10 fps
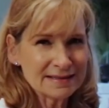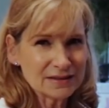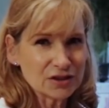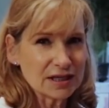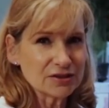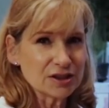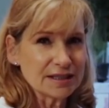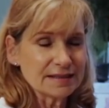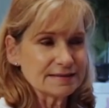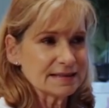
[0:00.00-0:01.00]

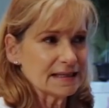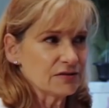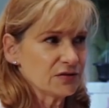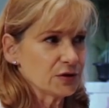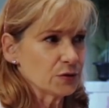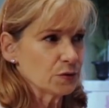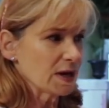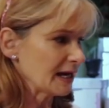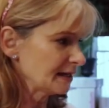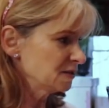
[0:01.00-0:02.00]
suggestion is, if you
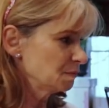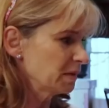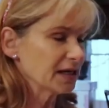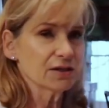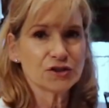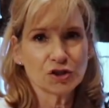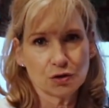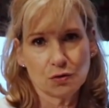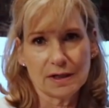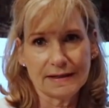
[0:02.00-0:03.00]
had to make a
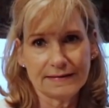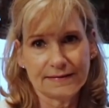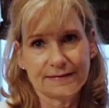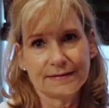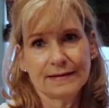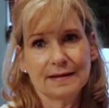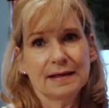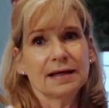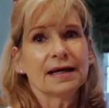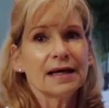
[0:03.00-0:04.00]
choice
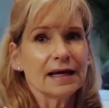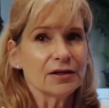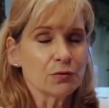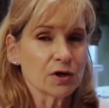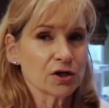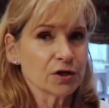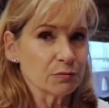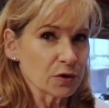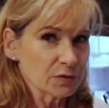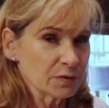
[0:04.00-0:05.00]
and you want to
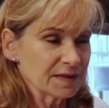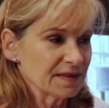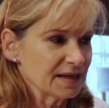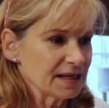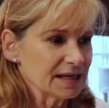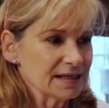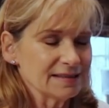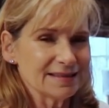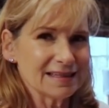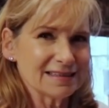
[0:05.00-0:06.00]
cook more than one thing,
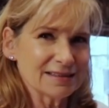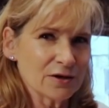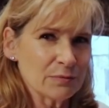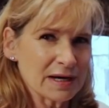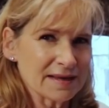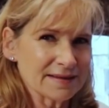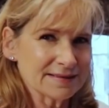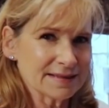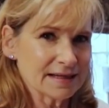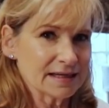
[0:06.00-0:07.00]
don't buy
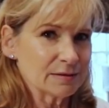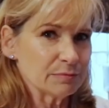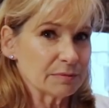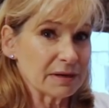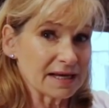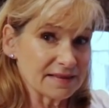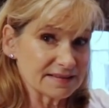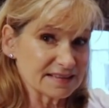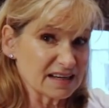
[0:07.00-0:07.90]
this kind, but buy this